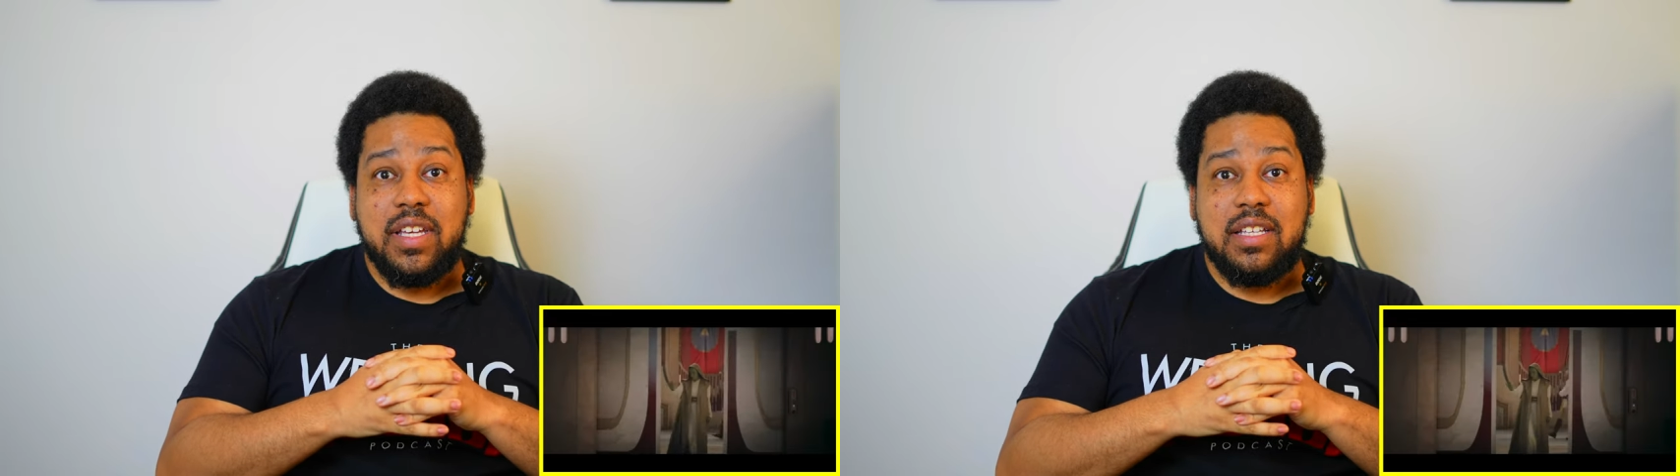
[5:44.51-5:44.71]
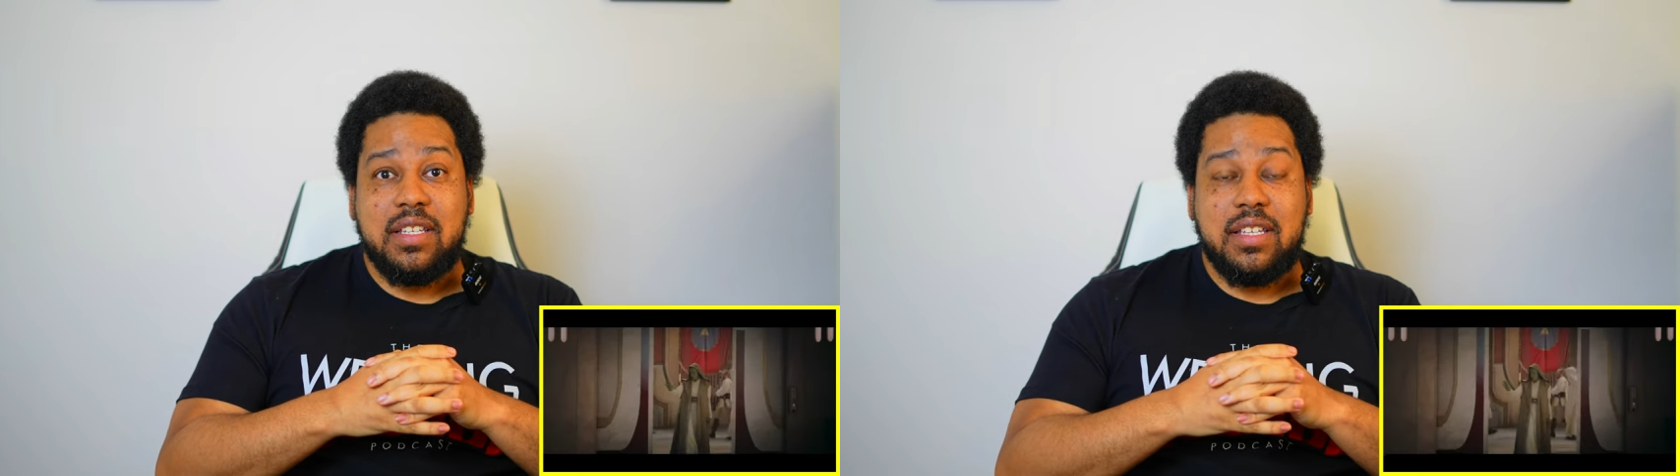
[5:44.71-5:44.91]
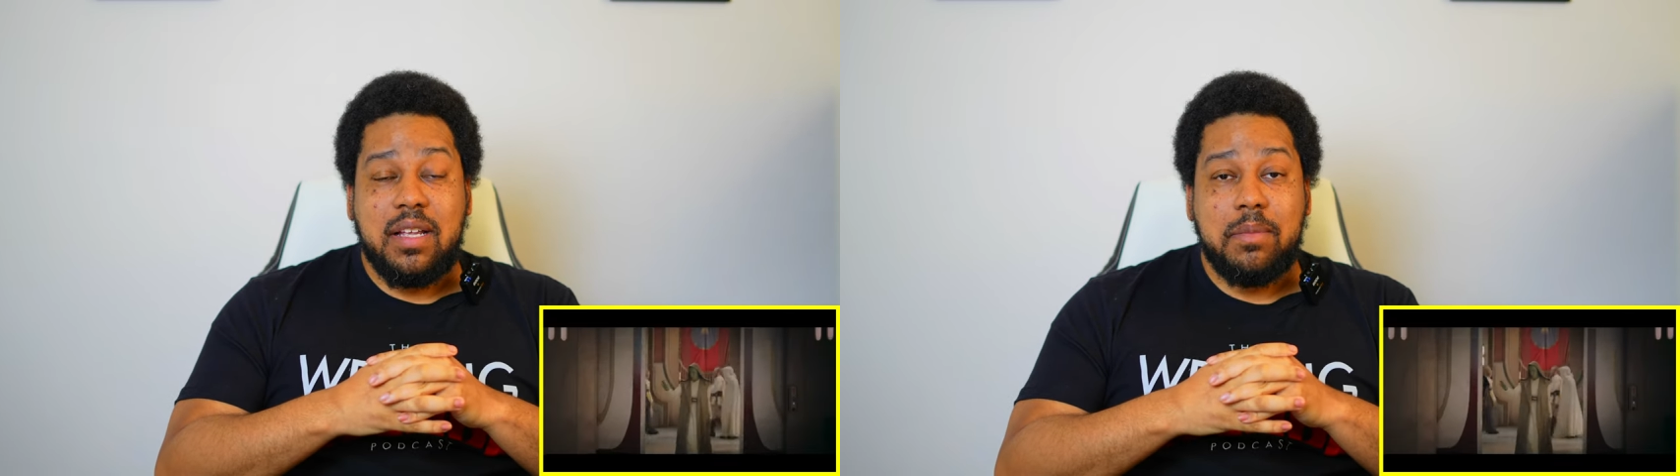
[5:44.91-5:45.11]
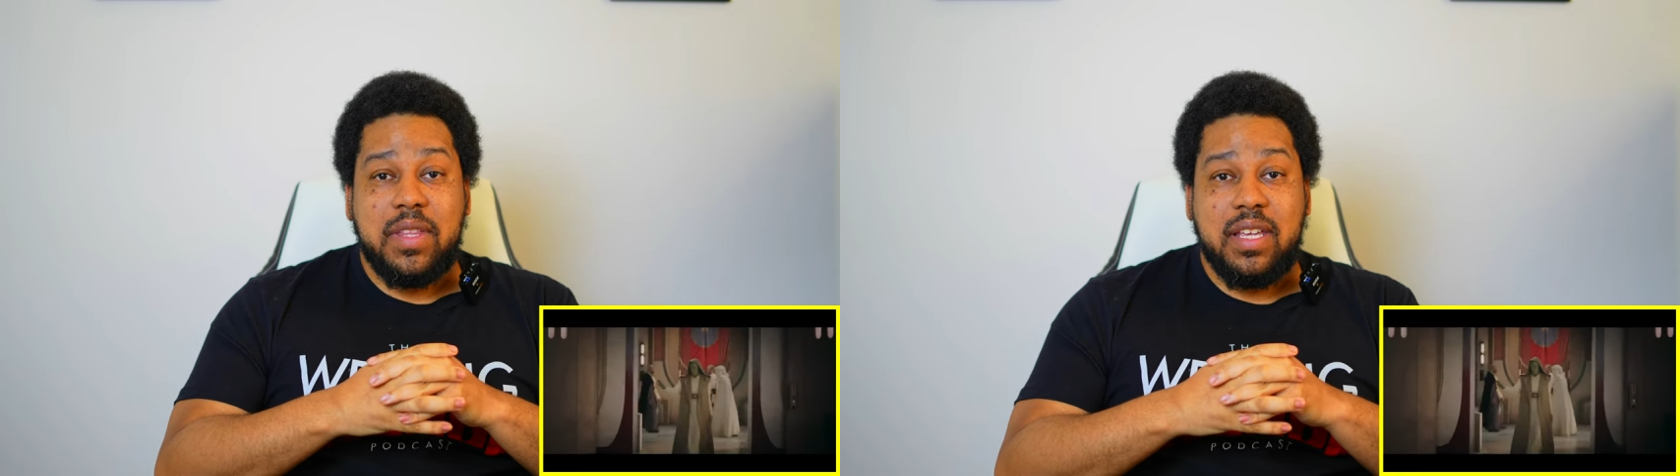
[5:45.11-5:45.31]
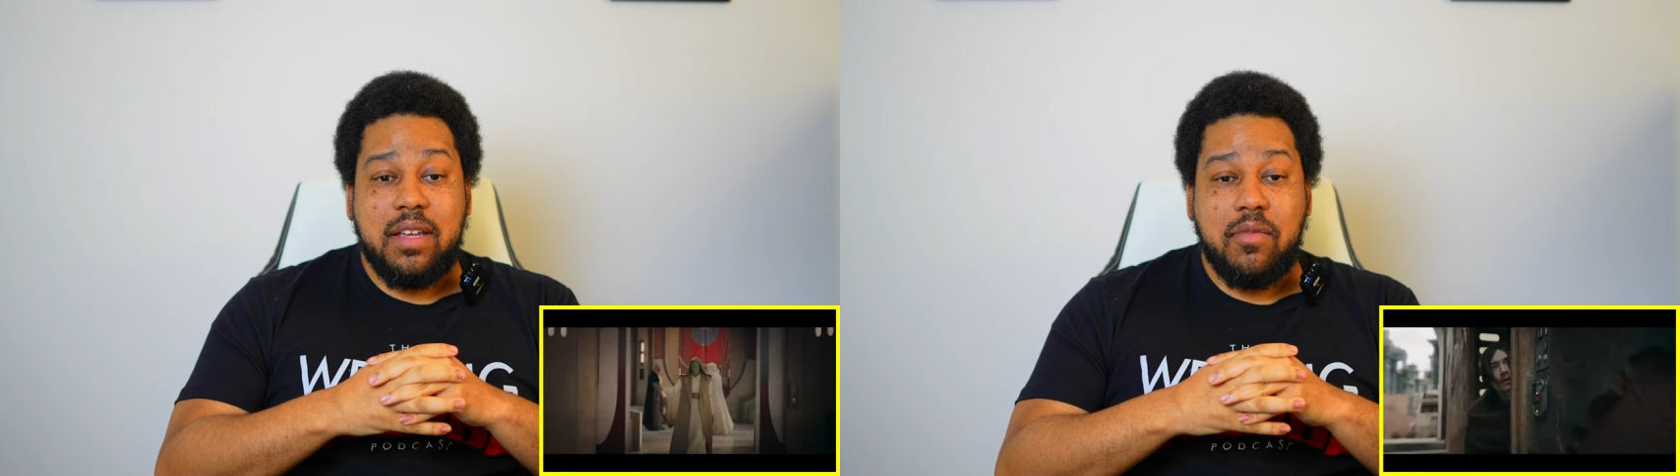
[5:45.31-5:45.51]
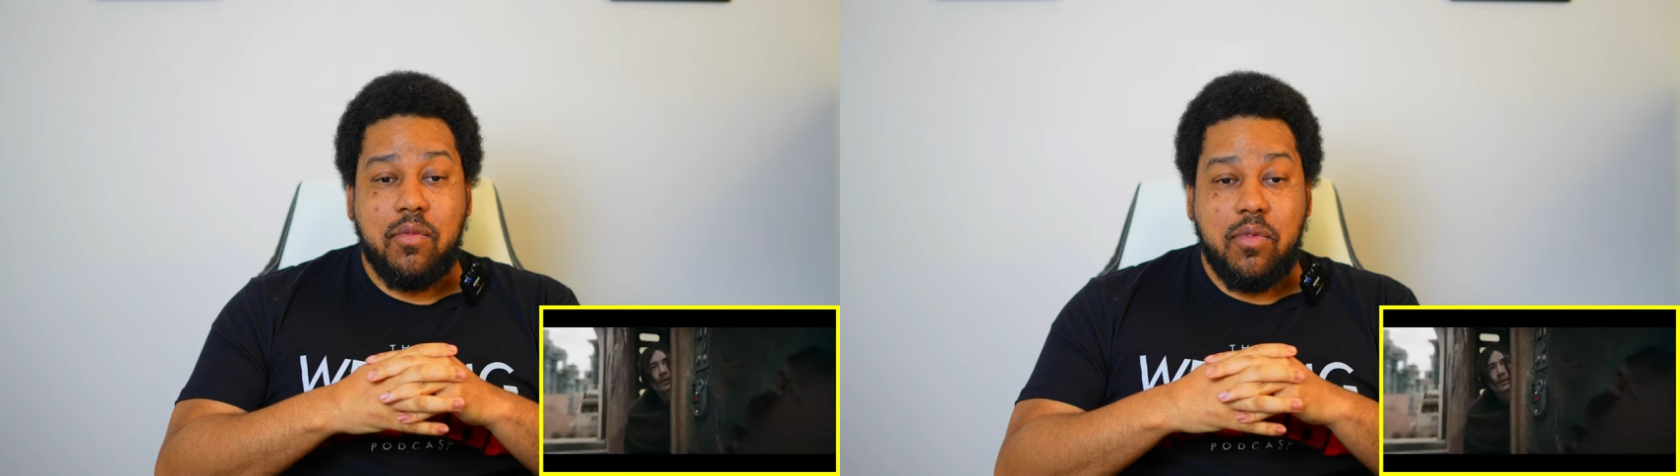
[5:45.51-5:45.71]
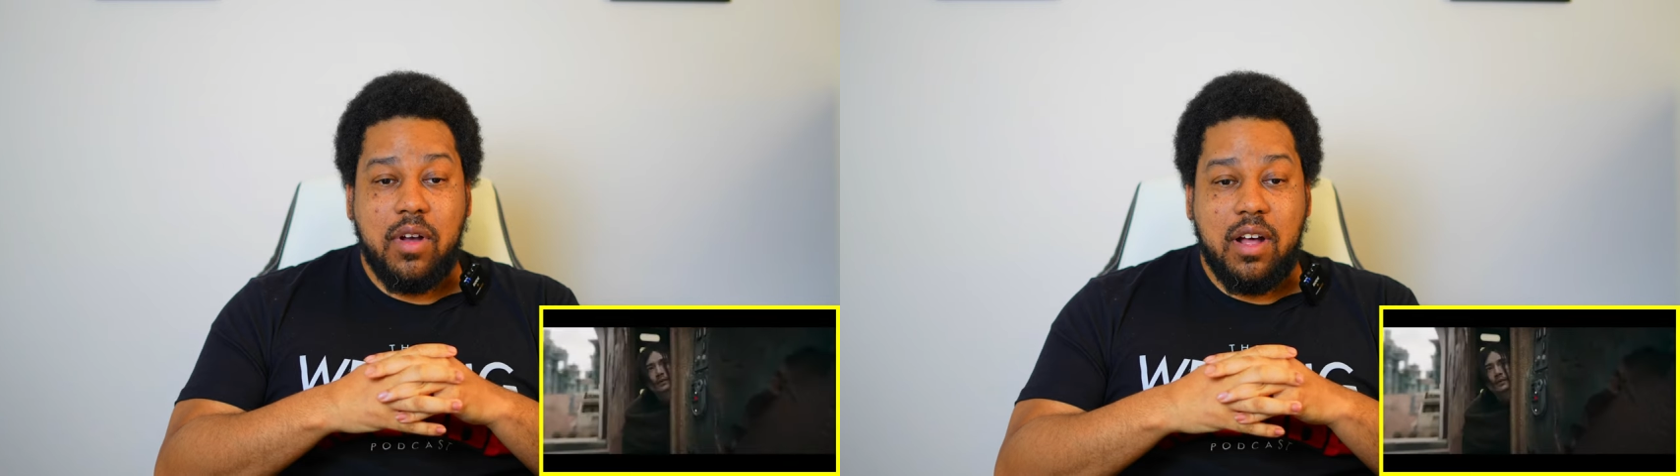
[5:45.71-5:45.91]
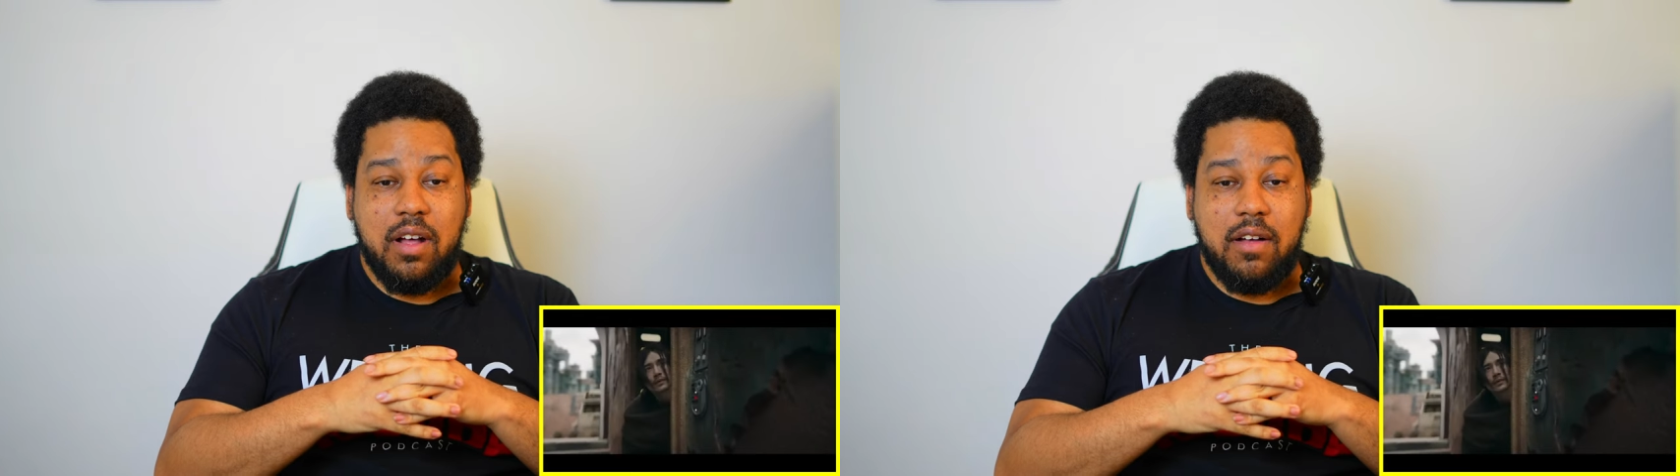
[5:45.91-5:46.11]
is something
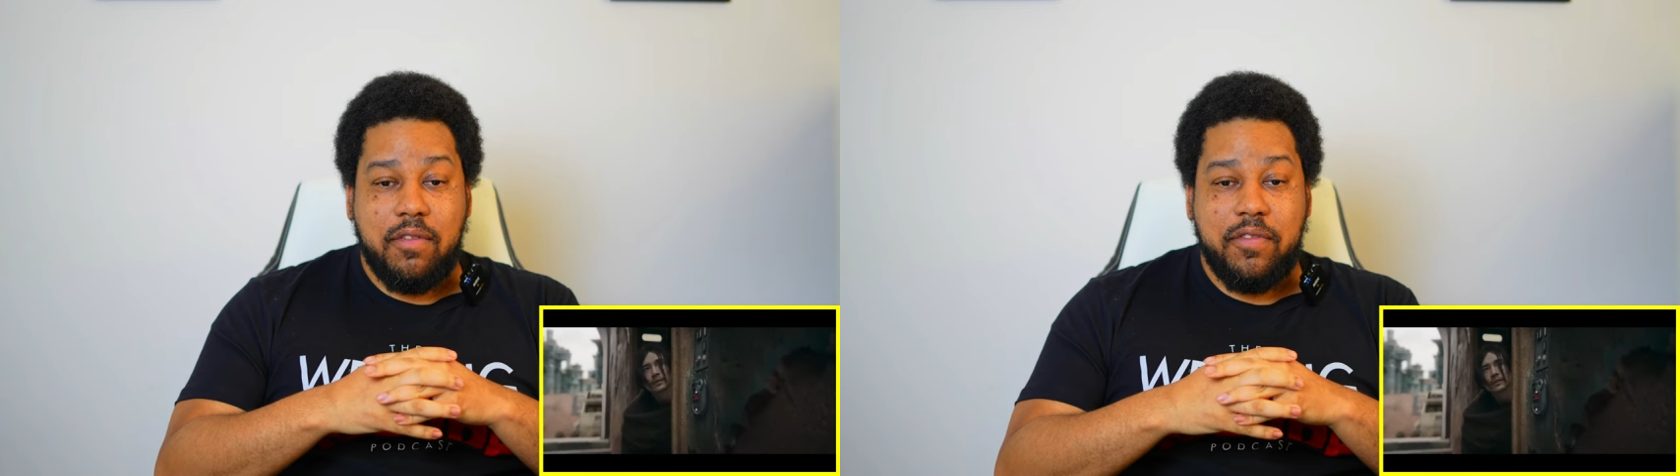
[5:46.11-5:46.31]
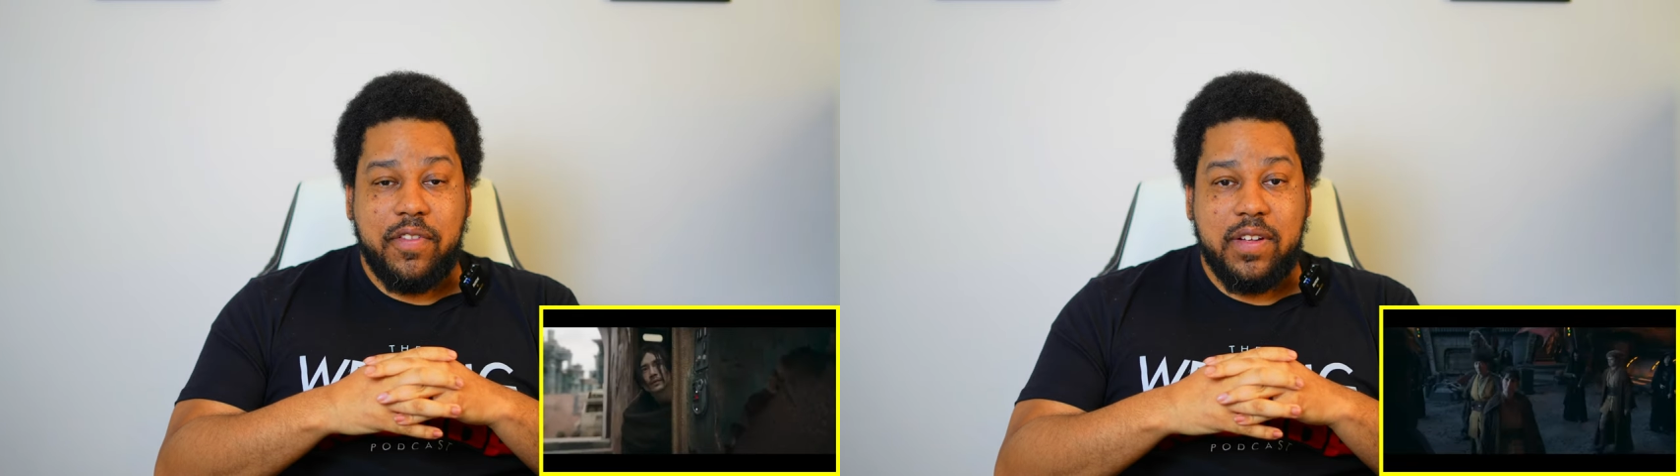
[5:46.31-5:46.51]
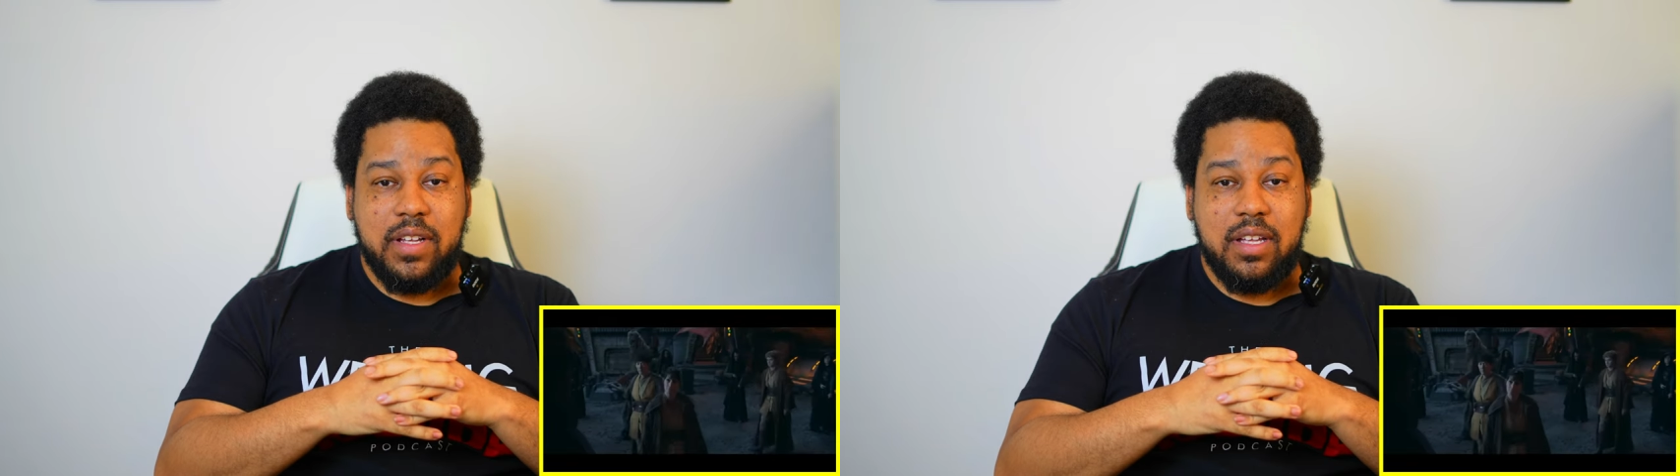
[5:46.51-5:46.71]
of